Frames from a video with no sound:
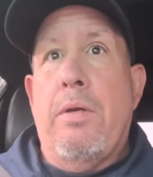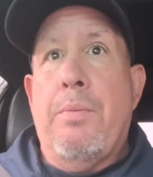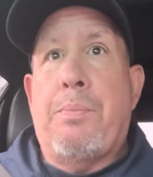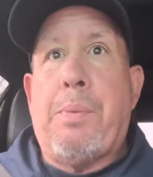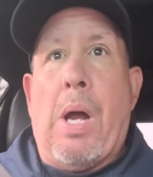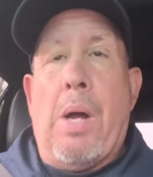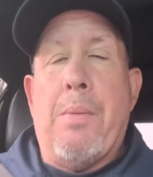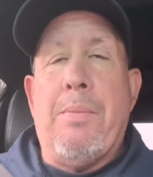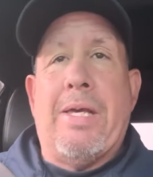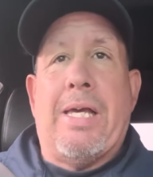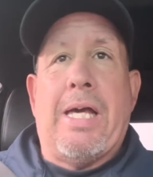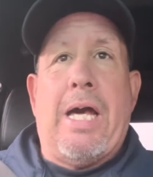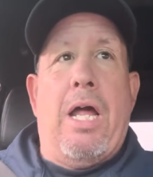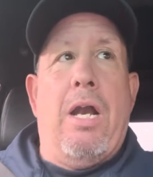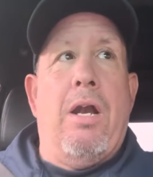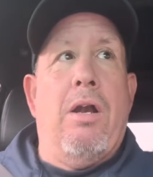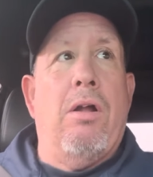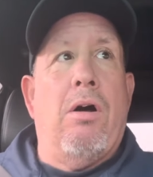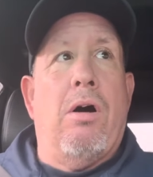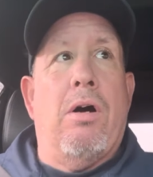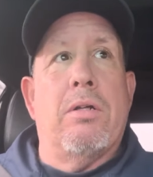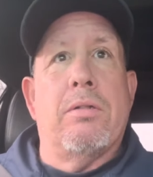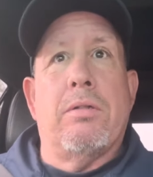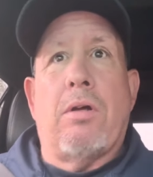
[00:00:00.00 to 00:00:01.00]
You probably got it
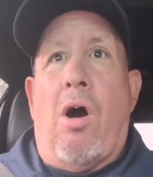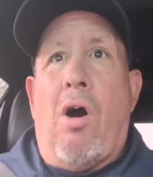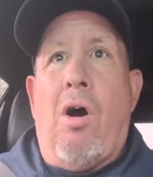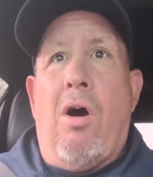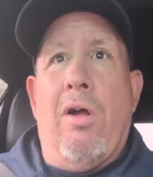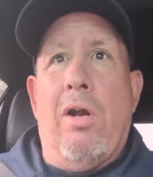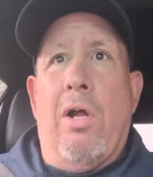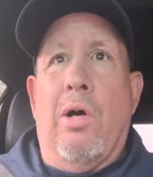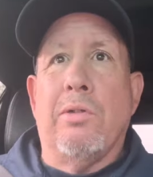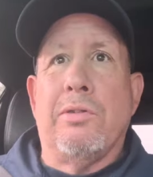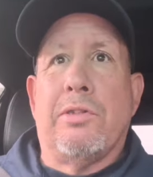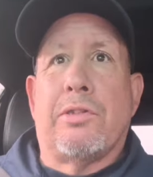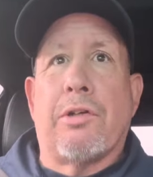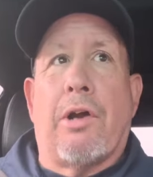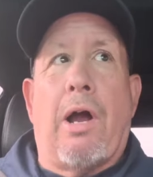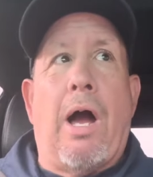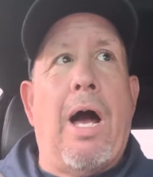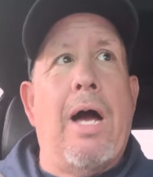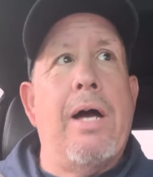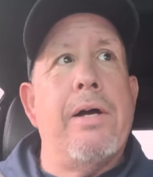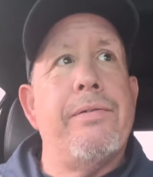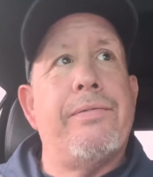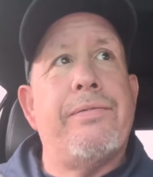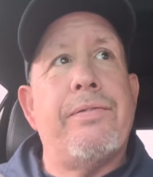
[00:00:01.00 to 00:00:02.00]
on auto
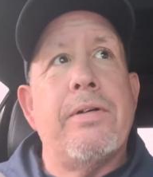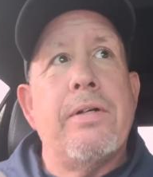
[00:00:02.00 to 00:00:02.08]
drive.